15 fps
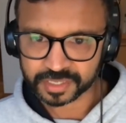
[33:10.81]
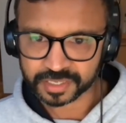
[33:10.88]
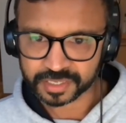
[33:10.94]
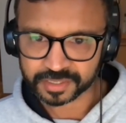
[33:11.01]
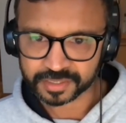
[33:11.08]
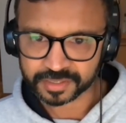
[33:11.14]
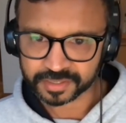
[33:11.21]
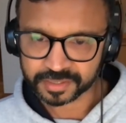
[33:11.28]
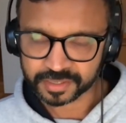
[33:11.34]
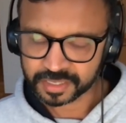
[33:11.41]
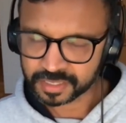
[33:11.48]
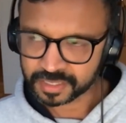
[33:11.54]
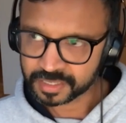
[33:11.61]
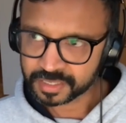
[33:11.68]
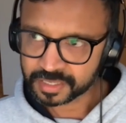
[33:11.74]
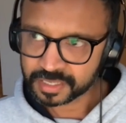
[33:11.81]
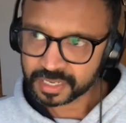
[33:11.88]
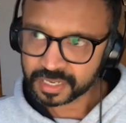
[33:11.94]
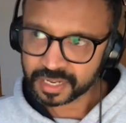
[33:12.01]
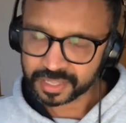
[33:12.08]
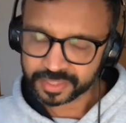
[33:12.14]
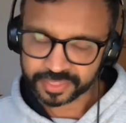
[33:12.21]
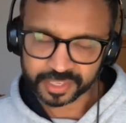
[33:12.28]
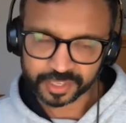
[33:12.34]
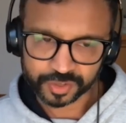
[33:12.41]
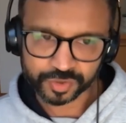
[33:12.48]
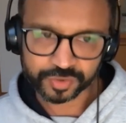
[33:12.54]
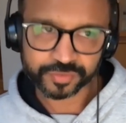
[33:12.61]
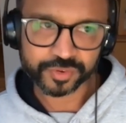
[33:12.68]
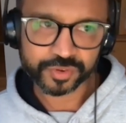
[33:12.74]
And I think
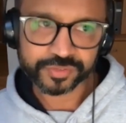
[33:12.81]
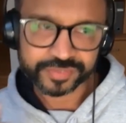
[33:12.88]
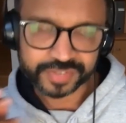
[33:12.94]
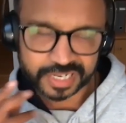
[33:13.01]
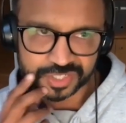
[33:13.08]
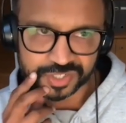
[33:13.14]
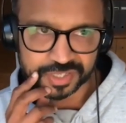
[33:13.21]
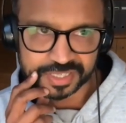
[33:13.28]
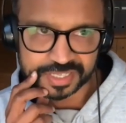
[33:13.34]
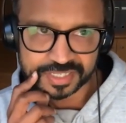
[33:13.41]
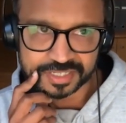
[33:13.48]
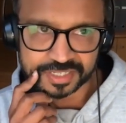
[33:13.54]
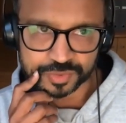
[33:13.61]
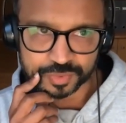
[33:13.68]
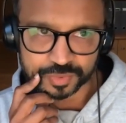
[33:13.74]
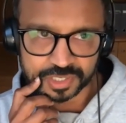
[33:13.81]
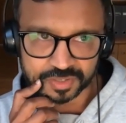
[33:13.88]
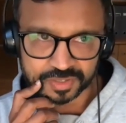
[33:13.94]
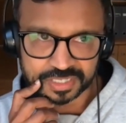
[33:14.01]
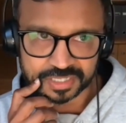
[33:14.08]
you, you've touched on this as well.